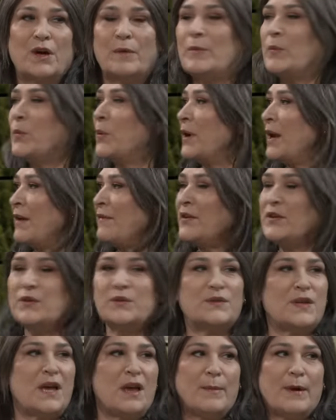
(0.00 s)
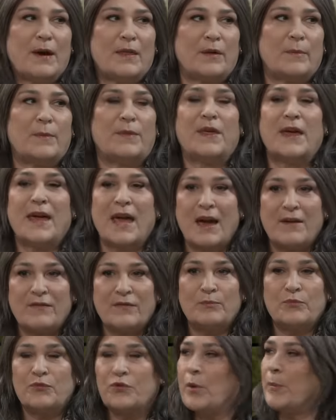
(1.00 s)
I mean, whatever you say about them, they have
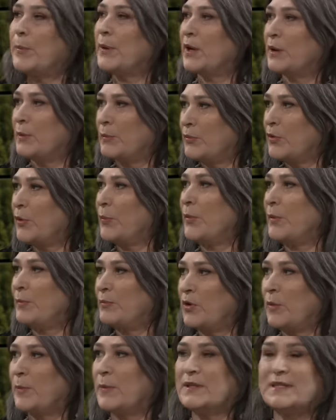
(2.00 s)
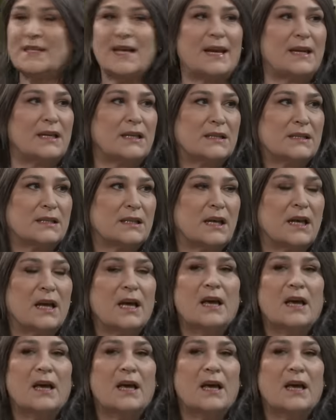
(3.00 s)
proper talent.